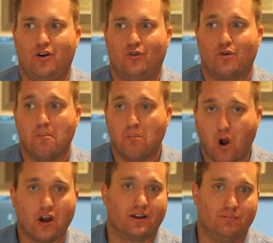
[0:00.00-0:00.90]

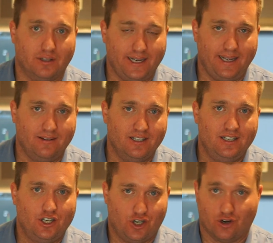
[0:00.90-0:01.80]
remarkably
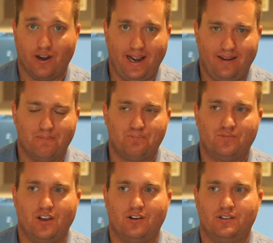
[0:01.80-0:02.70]
green.
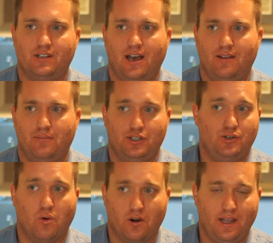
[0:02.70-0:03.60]
There's the
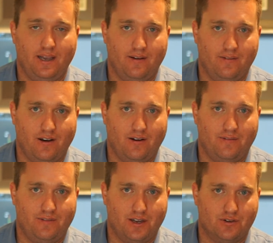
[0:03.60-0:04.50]
majority
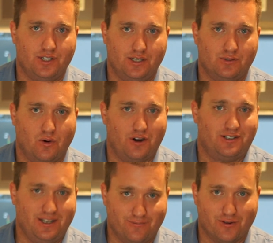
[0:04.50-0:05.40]
of energy
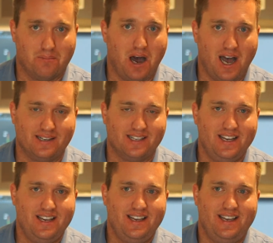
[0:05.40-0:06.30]
source in Vermont
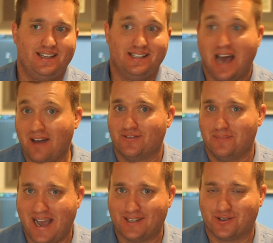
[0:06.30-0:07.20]
is not from
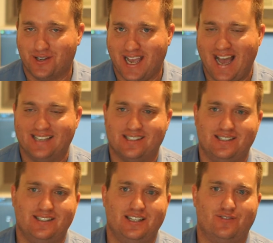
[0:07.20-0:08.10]
natural gas.
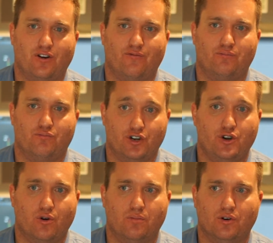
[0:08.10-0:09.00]
It's from
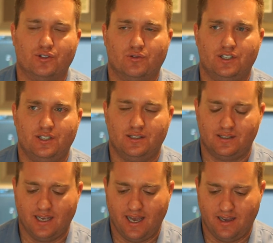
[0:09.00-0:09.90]
renewables, which
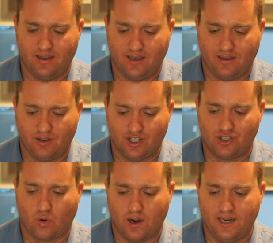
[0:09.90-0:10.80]
is a
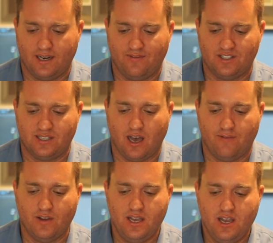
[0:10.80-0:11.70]
story in and of
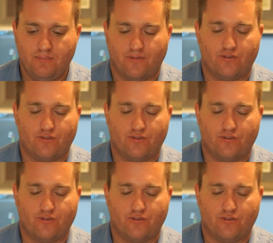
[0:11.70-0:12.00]
itself. But